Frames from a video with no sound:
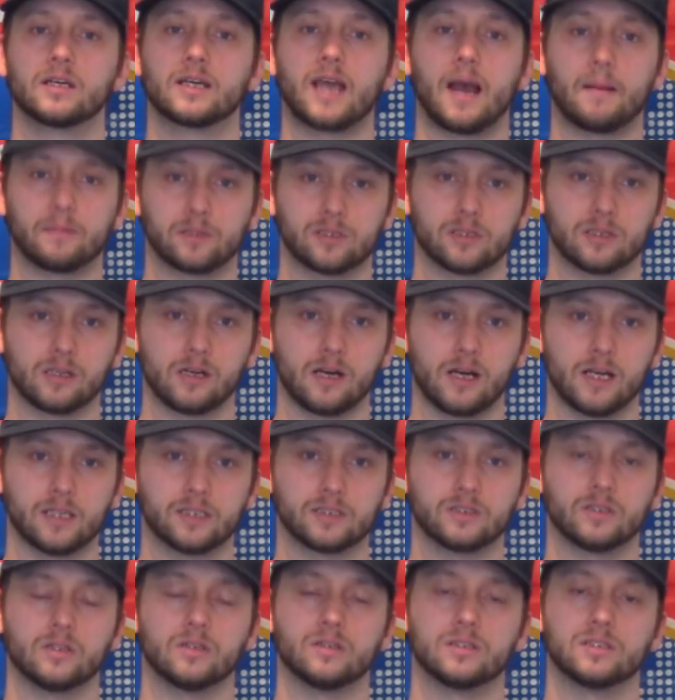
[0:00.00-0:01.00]

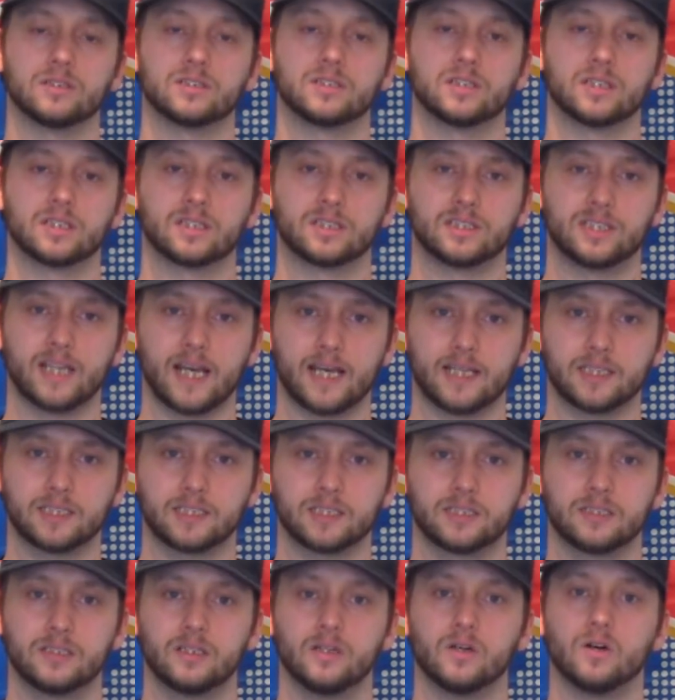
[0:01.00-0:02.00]
capitalise on the
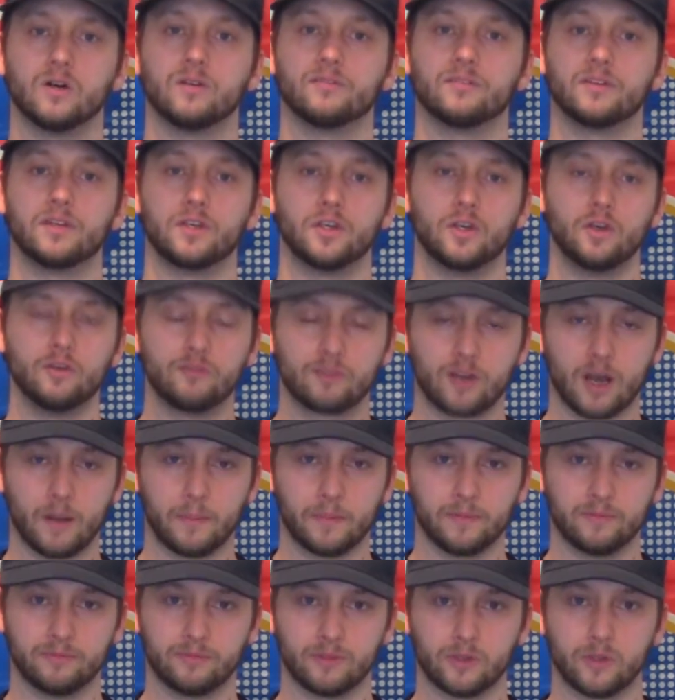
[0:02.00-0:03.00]
success of the youth
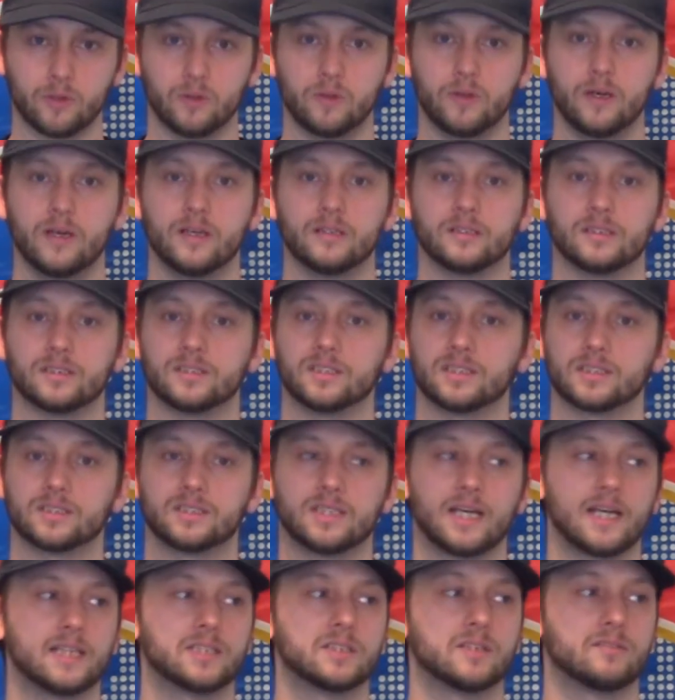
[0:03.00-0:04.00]
coming through, the
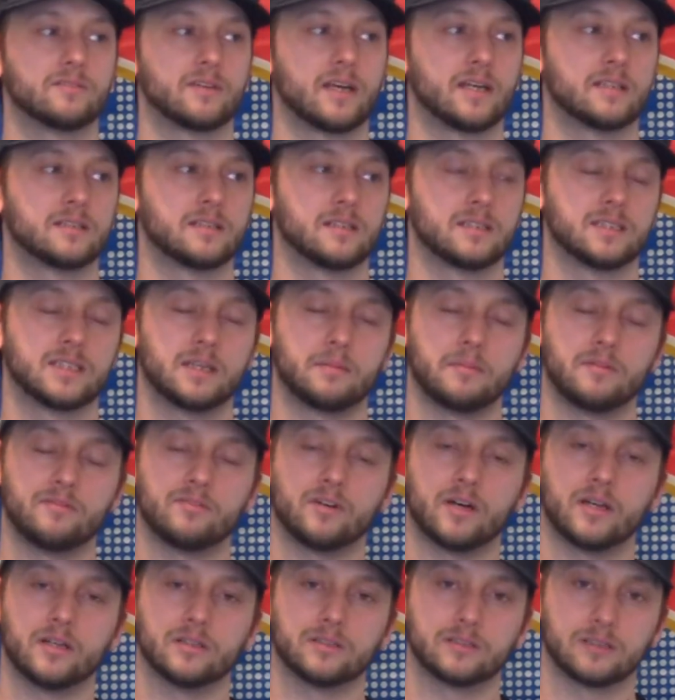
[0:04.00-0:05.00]
success of getting to the
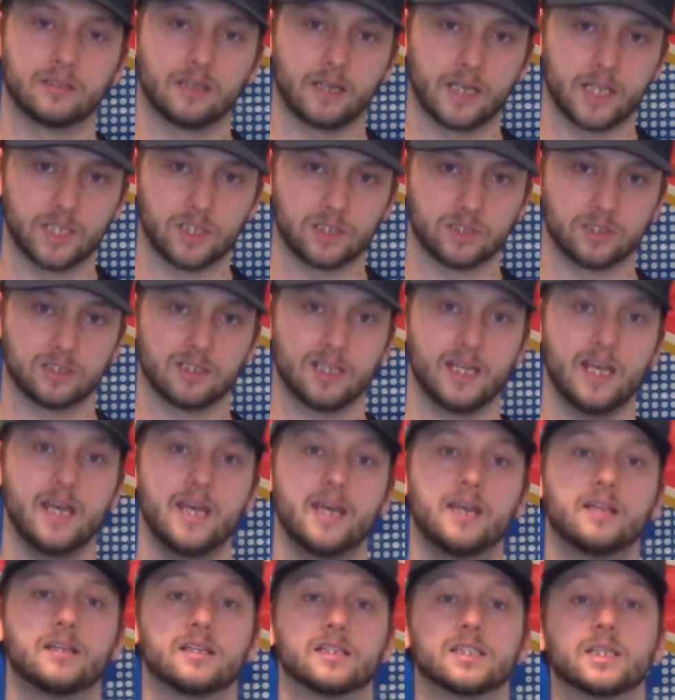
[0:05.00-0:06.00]
semi-finals of the Nations
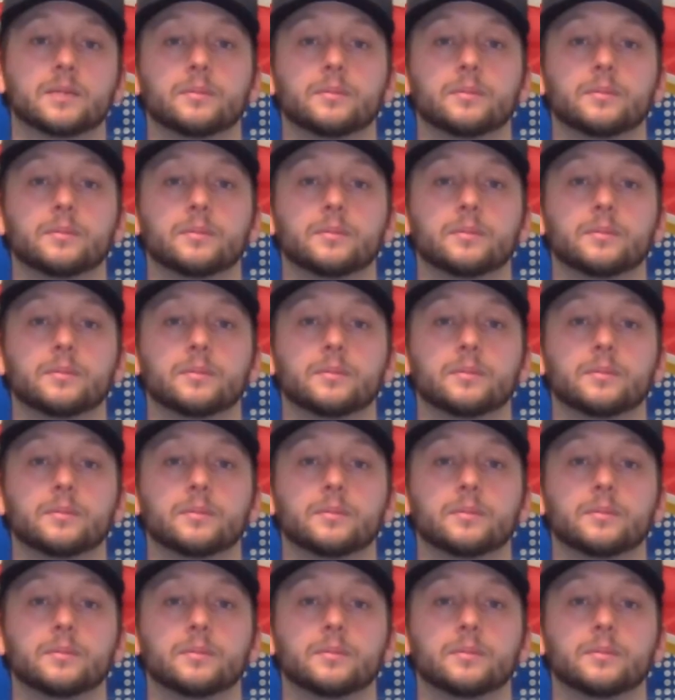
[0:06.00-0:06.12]
League, the